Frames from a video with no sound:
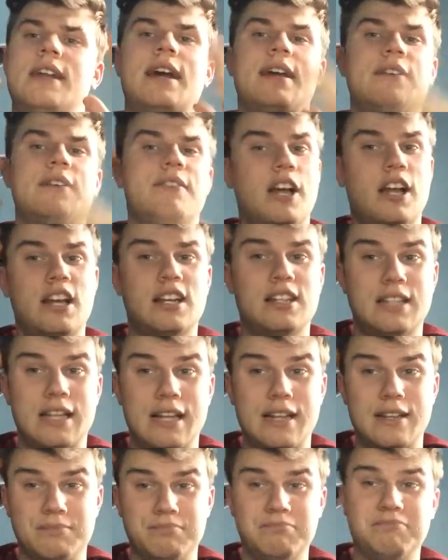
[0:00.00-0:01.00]
I've got
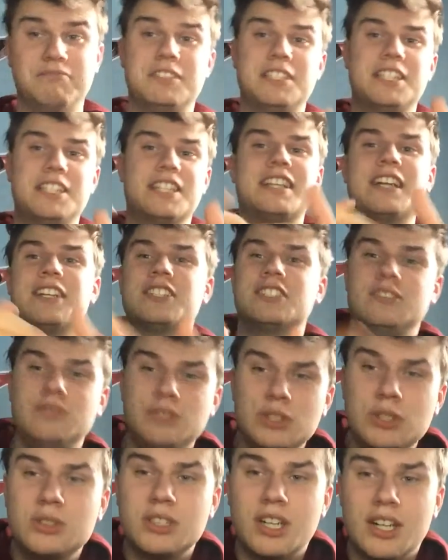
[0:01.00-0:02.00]
like
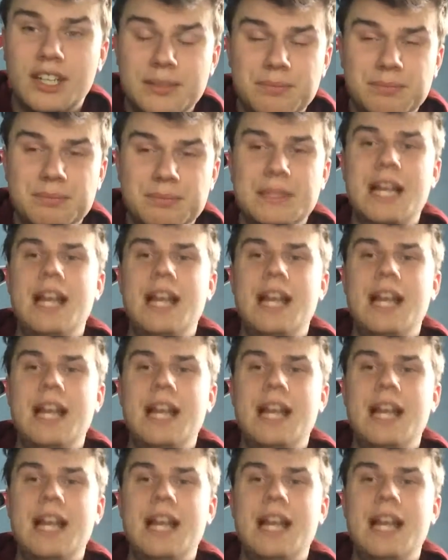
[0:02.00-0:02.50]
6,000 views on,